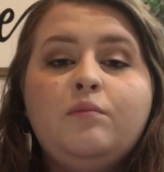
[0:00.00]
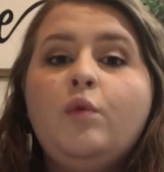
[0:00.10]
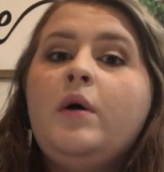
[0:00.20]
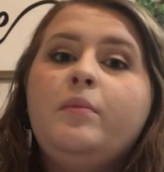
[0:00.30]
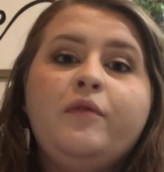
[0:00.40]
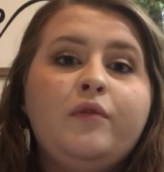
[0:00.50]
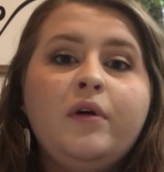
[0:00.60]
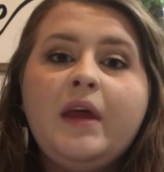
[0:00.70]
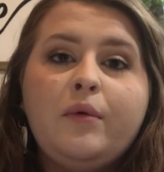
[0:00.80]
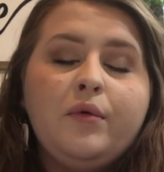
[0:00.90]
well,
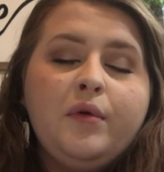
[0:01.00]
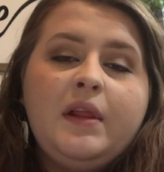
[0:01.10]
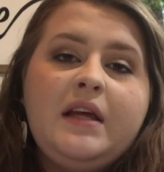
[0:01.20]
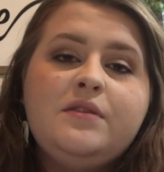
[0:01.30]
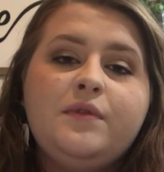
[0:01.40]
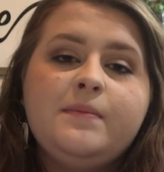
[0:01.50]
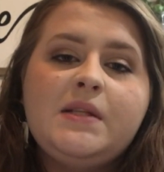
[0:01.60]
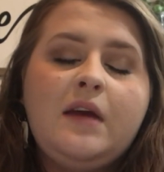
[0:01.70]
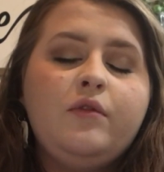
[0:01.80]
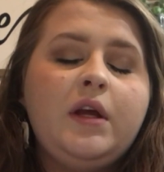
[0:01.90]
before they were released from
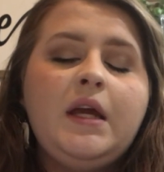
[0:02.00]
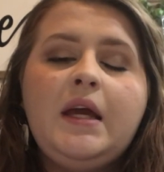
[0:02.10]
slavery.